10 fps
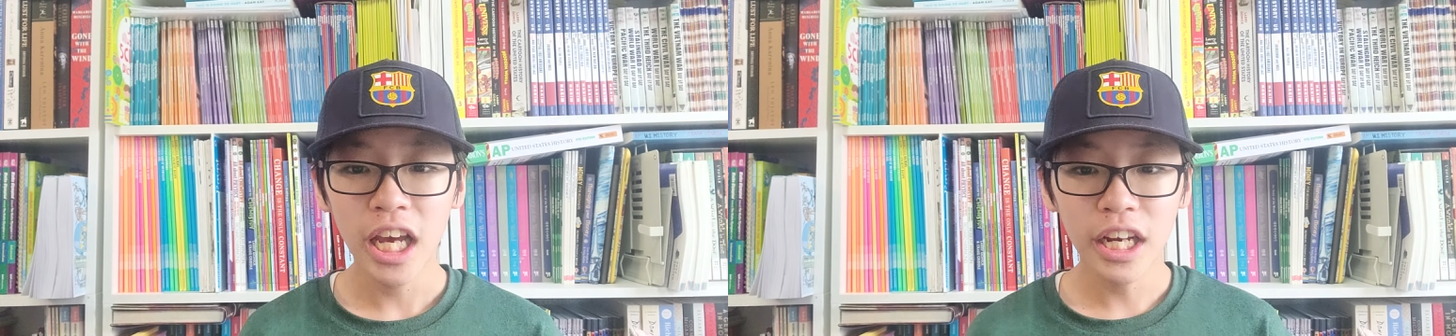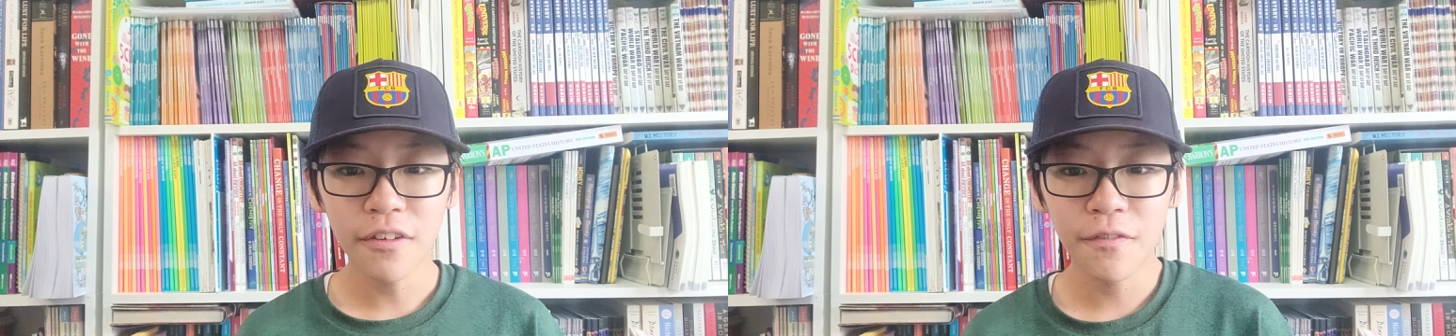
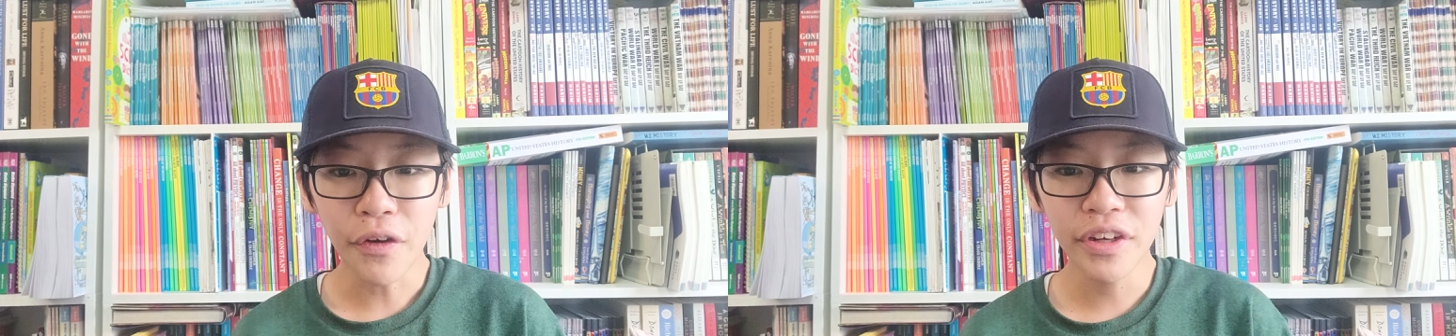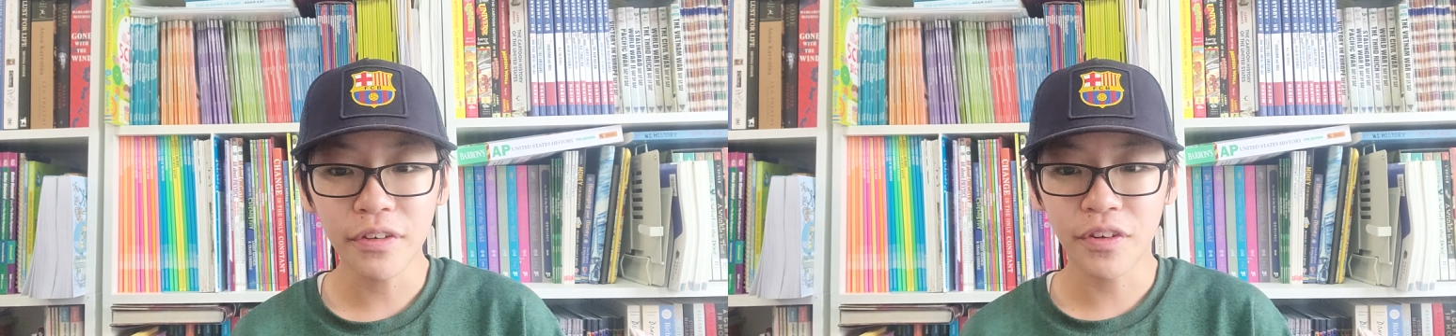that are
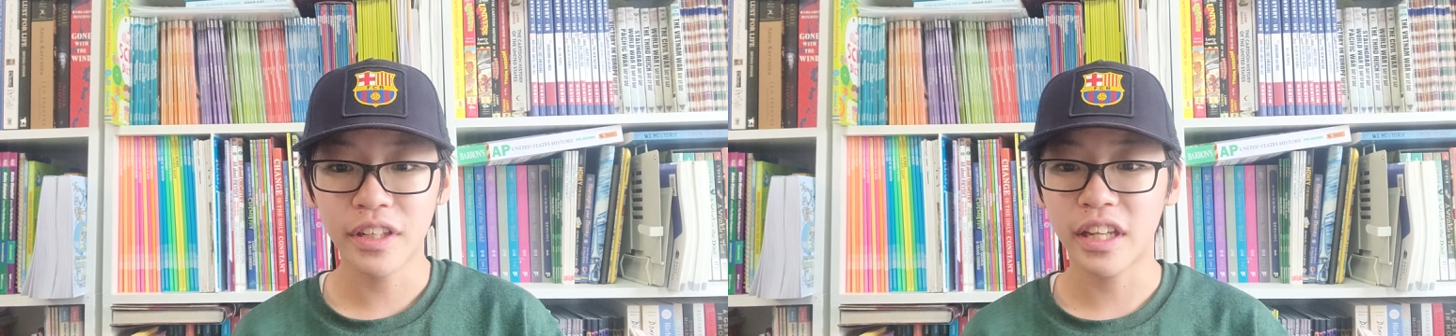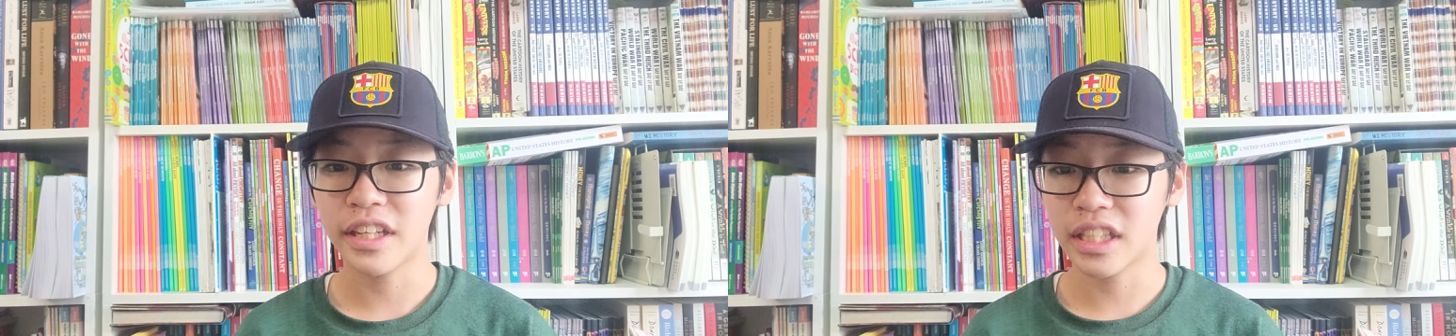very
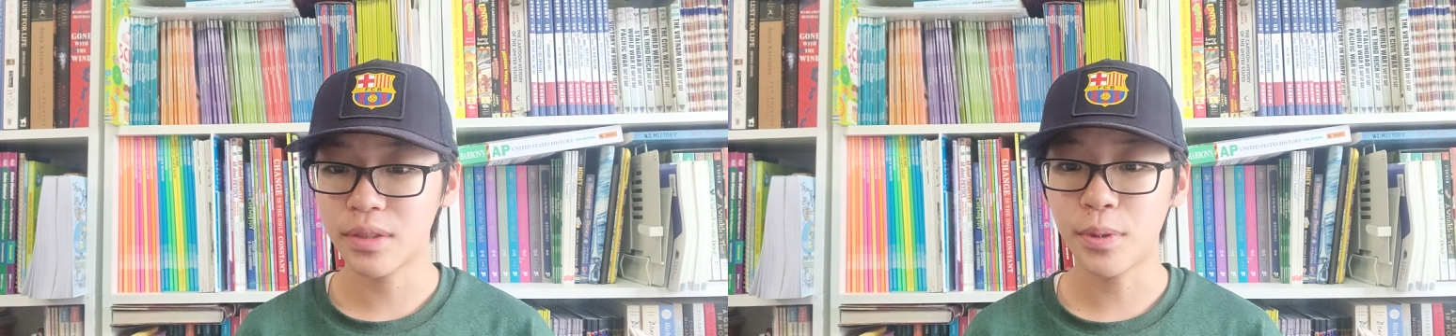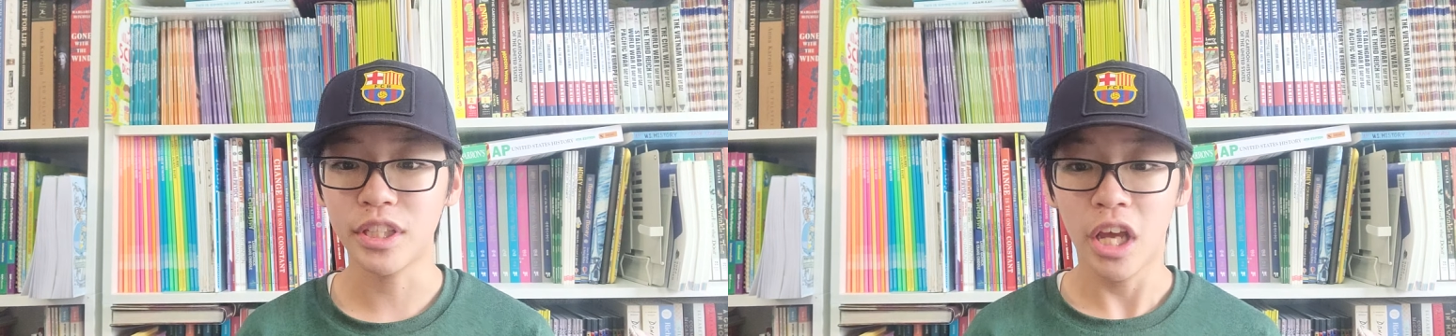differently
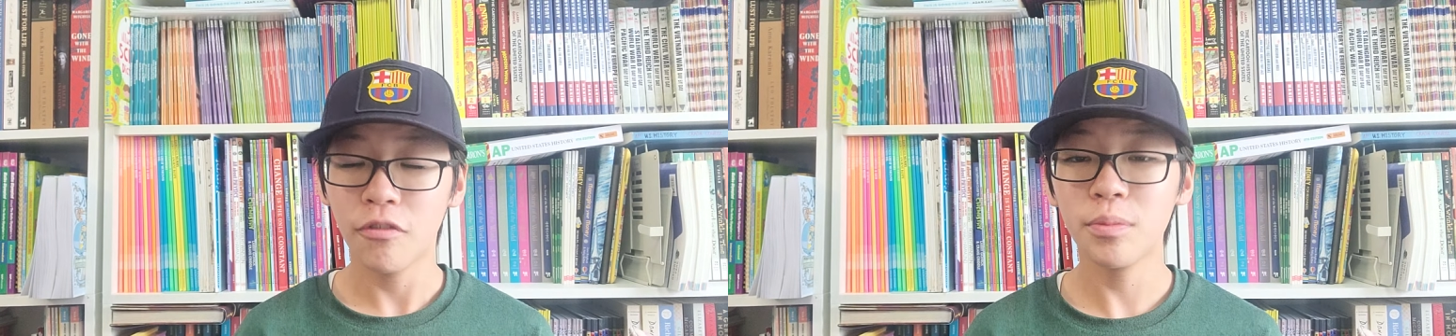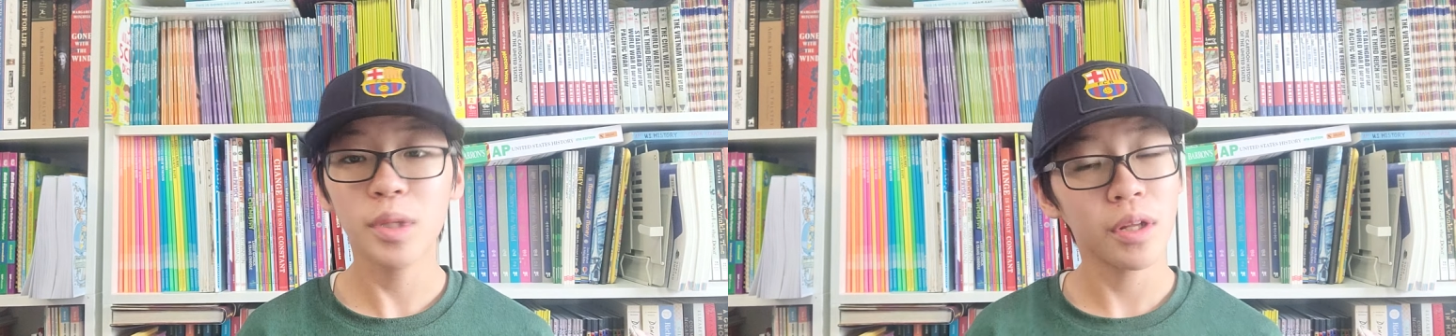expressed
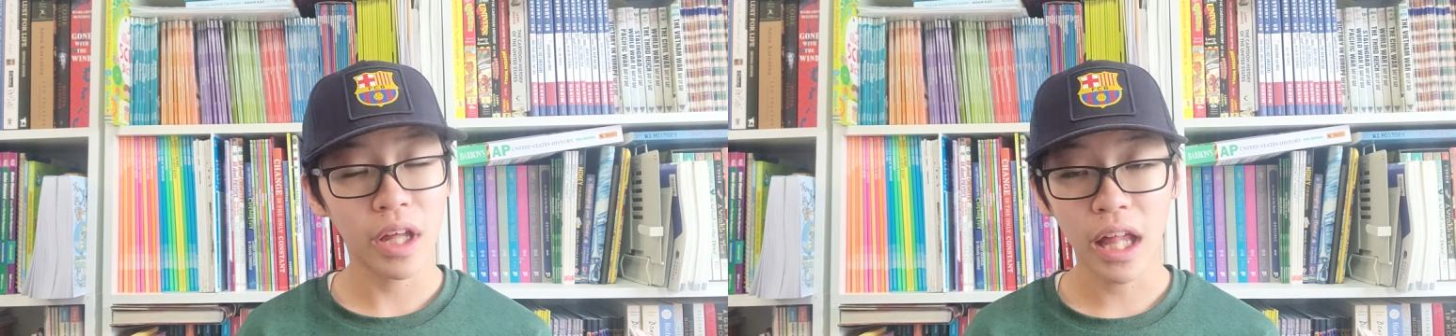from the